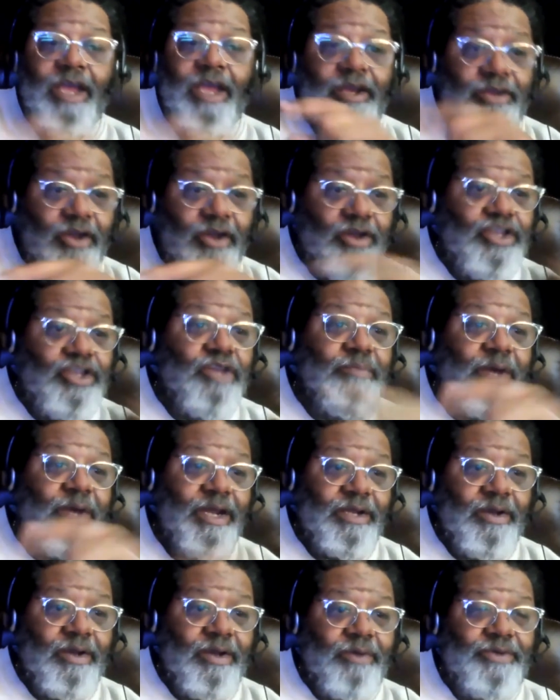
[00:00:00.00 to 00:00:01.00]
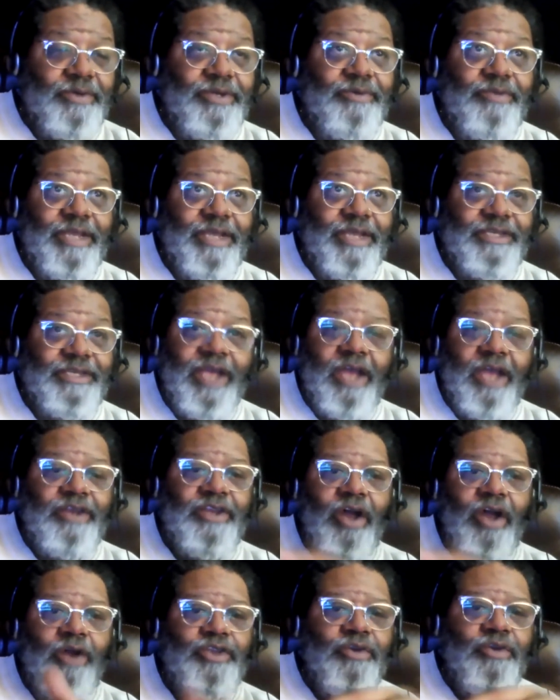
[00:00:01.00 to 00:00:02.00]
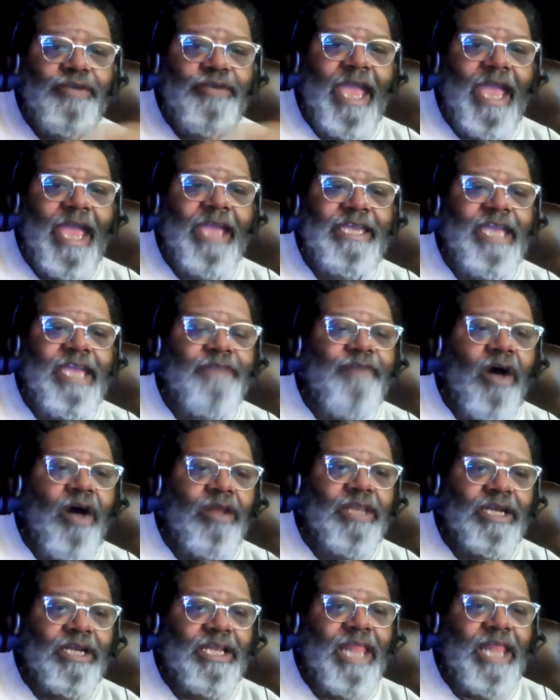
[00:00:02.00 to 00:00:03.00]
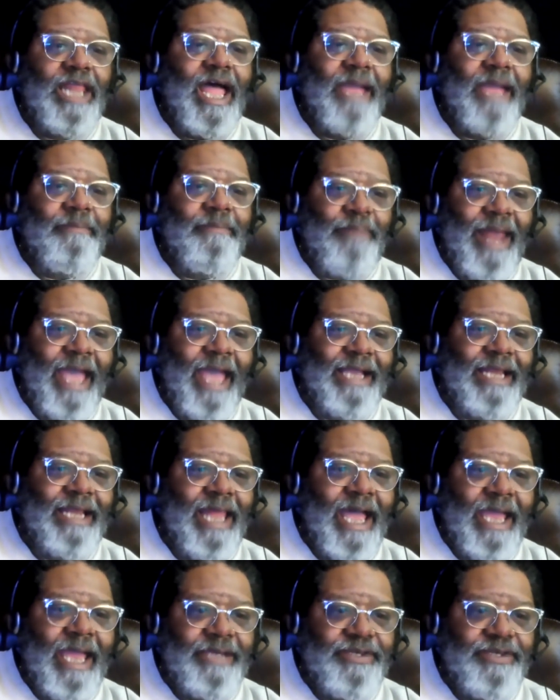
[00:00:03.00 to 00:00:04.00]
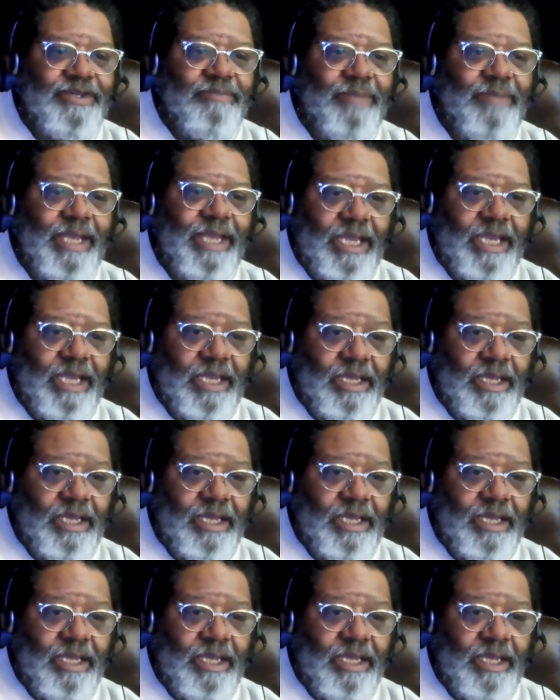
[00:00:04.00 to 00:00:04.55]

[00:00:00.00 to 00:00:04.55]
No, you better go do this. No, you can't give all the client black clients to me